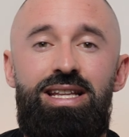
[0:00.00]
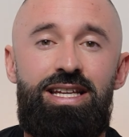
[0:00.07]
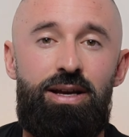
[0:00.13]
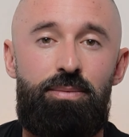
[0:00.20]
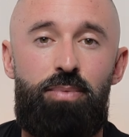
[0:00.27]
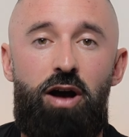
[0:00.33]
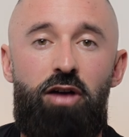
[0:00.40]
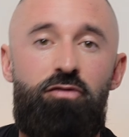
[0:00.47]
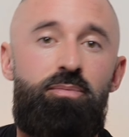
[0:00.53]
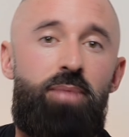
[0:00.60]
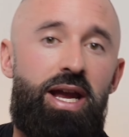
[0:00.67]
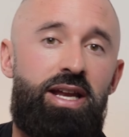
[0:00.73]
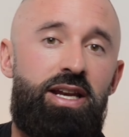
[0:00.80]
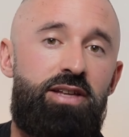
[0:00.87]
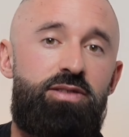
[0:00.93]
the above
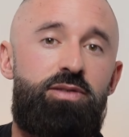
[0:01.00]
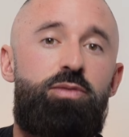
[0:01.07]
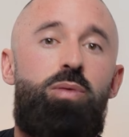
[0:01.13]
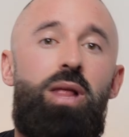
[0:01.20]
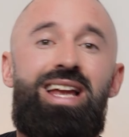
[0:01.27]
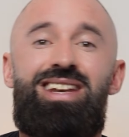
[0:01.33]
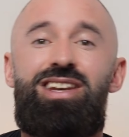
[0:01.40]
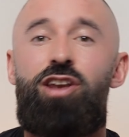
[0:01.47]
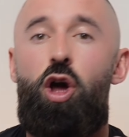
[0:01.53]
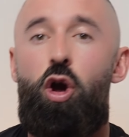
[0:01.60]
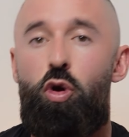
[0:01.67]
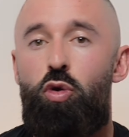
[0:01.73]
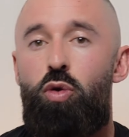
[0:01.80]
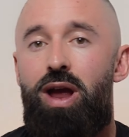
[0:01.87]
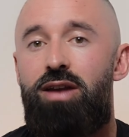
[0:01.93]
mechanisms play
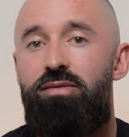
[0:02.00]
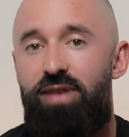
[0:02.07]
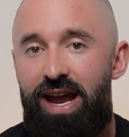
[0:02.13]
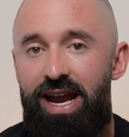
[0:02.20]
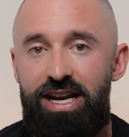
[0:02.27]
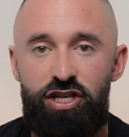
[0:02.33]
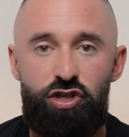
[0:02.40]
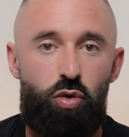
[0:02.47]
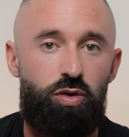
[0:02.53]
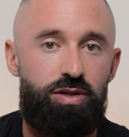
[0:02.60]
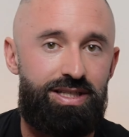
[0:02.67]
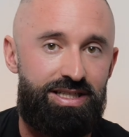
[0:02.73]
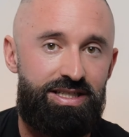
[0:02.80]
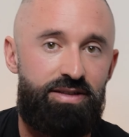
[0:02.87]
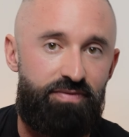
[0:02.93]
no advantage or
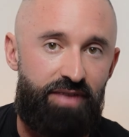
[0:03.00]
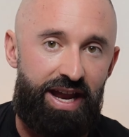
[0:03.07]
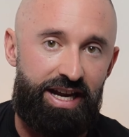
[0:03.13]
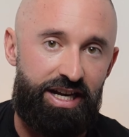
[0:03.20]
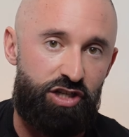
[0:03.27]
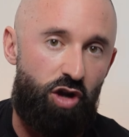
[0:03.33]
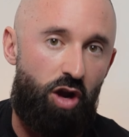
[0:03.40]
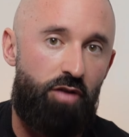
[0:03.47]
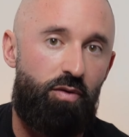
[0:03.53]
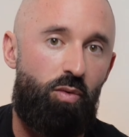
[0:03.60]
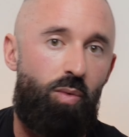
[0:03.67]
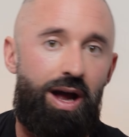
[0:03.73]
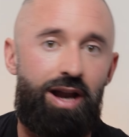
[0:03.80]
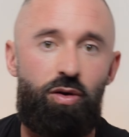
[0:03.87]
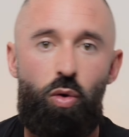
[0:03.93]
disadvantage over
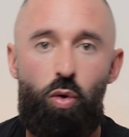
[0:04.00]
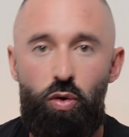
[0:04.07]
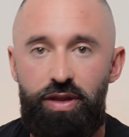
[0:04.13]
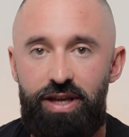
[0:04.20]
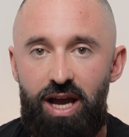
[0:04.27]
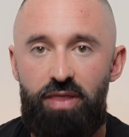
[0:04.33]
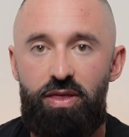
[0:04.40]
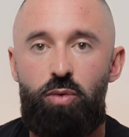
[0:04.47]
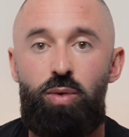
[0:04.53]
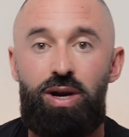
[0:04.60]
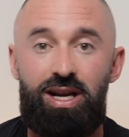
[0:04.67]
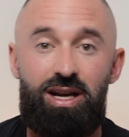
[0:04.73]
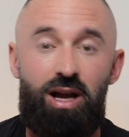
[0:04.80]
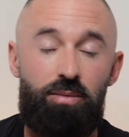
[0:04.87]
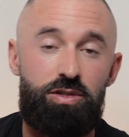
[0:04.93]
one or the other when
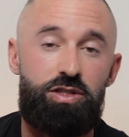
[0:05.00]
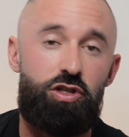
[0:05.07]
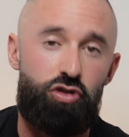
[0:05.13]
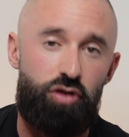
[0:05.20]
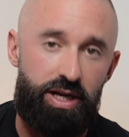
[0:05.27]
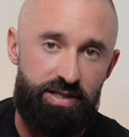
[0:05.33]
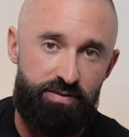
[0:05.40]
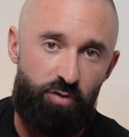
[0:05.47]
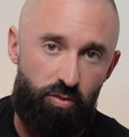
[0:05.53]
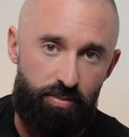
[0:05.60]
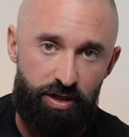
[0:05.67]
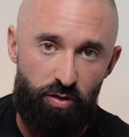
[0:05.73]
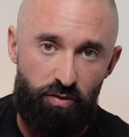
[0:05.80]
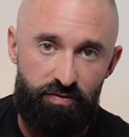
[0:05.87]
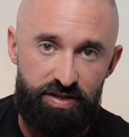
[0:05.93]
it comes to
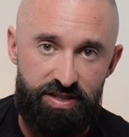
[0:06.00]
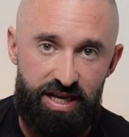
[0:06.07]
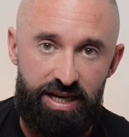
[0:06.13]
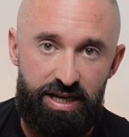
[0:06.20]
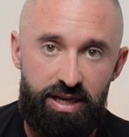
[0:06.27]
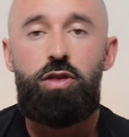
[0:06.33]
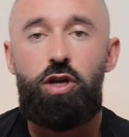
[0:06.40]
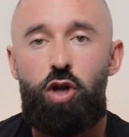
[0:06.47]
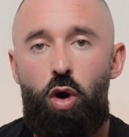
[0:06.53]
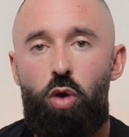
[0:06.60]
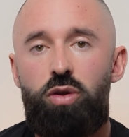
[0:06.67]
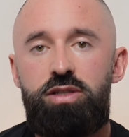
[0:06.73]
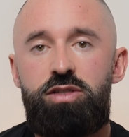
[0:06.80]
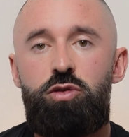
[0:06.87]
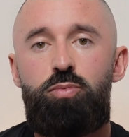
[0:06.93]
transforming your physique. The
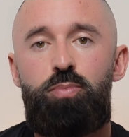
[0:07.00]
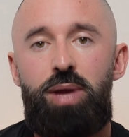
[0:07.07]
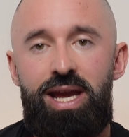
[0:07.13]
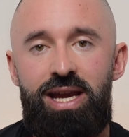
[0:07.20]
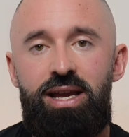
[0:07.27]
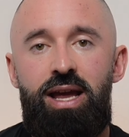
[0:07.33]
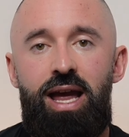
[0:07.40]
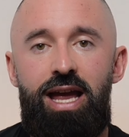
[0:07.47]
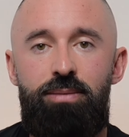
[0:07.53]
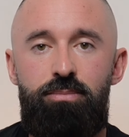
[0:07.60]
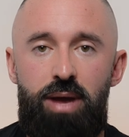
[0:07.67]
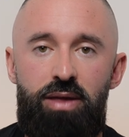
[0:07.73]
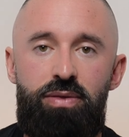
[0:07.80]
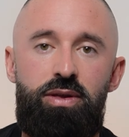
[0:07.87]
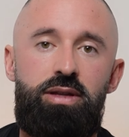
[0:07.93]
goal is to pick a
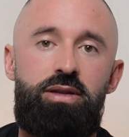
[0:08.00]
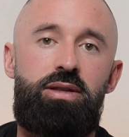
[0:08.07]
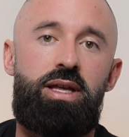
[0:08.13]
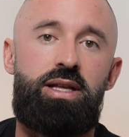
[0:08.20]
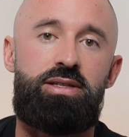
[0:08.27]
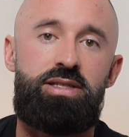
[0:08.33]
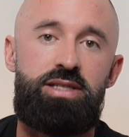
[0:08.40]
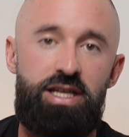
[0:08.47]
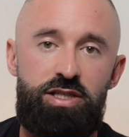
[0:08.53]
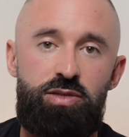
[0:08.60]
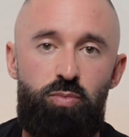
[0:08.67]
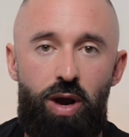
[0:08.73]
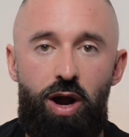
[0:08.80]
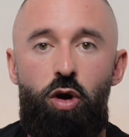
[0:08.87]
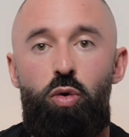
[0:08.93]
method that
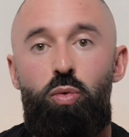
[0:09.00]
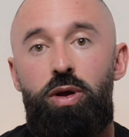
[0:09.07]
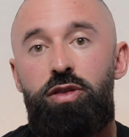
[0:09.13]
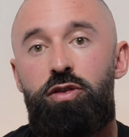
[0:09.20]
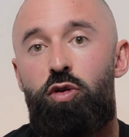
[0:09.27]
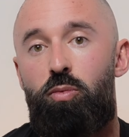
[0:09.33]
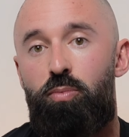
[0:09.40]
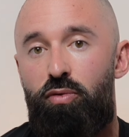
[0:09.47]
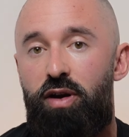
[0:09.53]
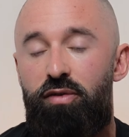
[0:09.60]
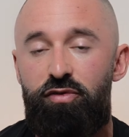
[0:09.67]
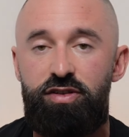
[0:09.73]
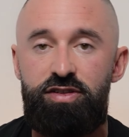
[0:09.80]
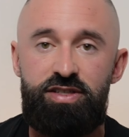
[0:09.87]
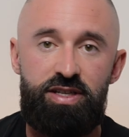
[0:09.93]
sits well with your
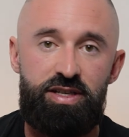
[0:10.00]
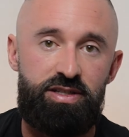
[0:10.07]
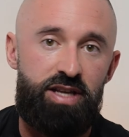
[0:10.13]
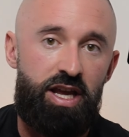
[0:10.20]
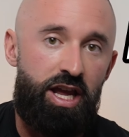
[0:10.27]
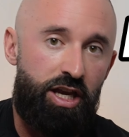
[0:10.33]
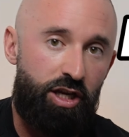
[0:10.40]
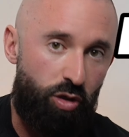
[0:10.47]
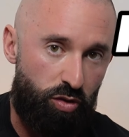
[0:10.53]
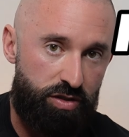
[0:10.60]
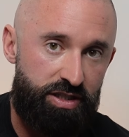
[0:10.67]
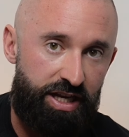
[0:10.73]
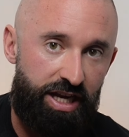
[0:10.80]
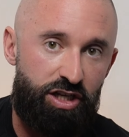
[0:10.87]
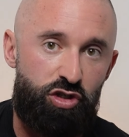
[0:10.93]
preferences, your
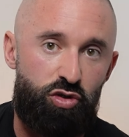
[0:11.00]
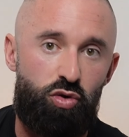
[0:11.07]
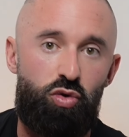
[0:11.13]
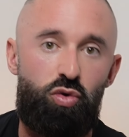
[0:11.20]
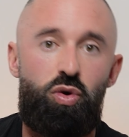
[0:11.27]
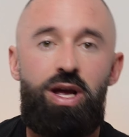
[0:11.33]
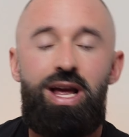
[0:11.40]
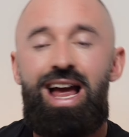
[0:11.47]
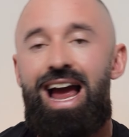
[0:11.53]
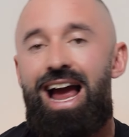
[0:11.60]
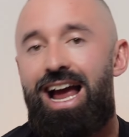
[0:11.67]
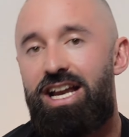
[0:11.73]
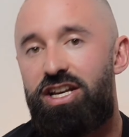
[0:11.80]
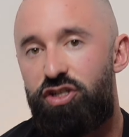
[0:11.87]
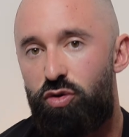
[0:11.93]
schedule,
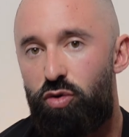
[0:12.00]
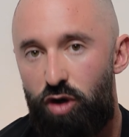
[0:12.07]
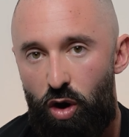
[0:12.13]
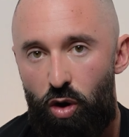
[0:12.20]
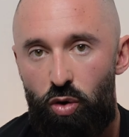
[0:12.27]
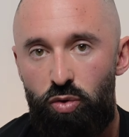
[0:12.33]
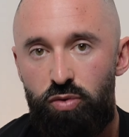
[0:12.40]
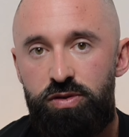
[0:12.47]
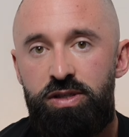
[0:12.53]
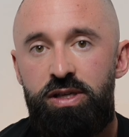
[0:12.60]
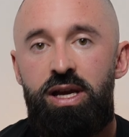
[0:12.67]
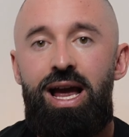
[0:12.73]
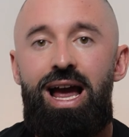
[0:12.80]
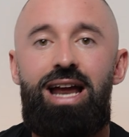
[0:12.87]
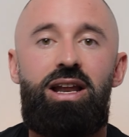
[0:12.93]
and your goals,
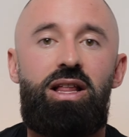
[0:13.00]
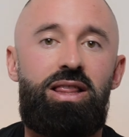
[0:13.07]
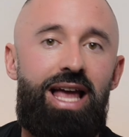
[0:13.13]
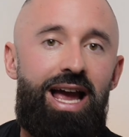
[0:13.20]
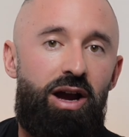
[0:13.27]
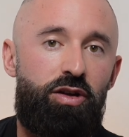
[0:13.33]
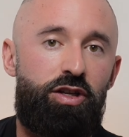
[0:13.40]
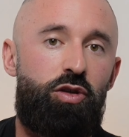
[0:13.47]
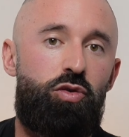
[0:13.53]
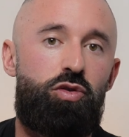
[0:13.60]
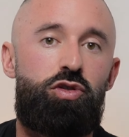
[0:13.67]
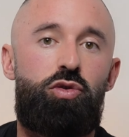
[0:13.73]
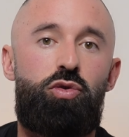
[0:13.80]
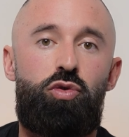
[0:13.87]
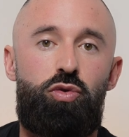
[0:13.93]
and allow you
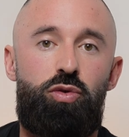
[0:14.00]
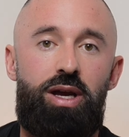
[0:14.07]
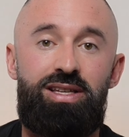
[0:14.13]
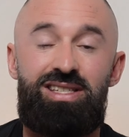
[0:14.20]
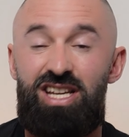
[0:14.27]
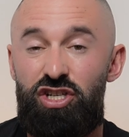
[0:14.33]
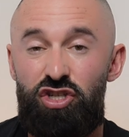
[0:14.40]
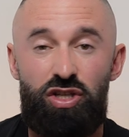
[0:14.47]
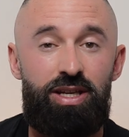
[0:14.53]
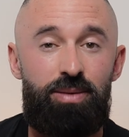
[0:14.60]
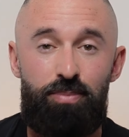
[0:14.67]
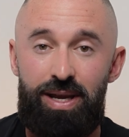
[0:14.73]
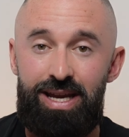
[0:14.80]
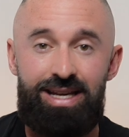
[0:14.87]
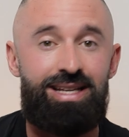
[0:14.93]
to essentially
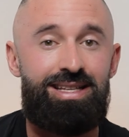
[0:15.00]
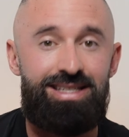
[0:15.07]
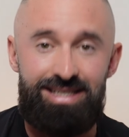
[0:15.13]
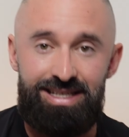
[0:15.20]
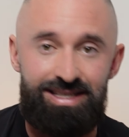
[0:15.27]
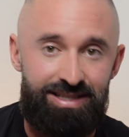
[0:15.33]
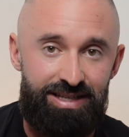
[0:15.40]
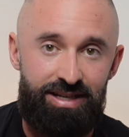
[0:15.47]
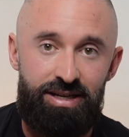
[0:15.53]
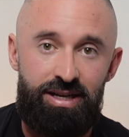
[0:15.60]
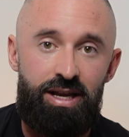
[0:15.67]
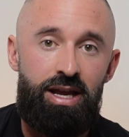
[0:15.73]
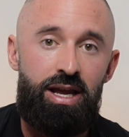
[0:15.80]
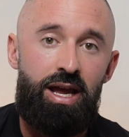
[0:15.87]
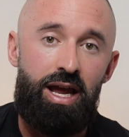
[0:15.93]
be consistent
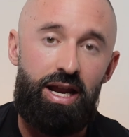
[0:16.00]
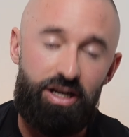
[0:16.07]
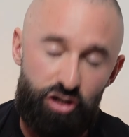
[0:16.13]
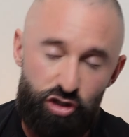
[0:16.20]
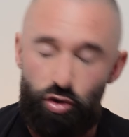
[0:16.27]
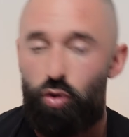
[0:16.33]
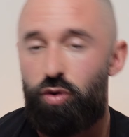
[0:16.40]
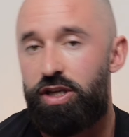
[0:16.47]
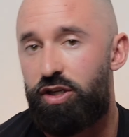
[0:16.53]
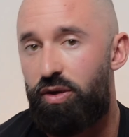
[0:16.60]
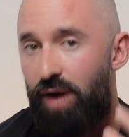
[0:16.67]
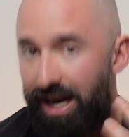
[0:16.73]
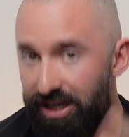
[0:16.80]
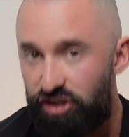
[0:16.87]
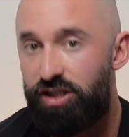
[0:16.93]
and ensure that you
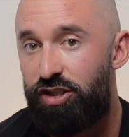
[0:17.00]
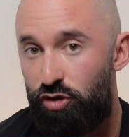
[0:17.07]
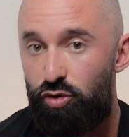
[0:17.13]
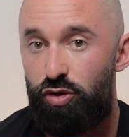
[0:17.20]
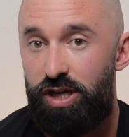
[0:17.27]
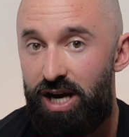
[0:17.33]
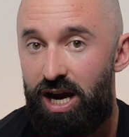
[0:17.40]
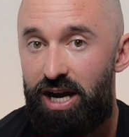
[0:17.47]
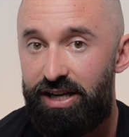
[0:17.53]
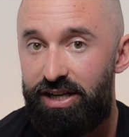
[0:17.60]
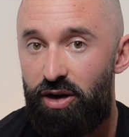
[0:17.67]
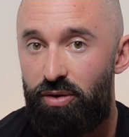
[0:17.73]
actually do your cardio.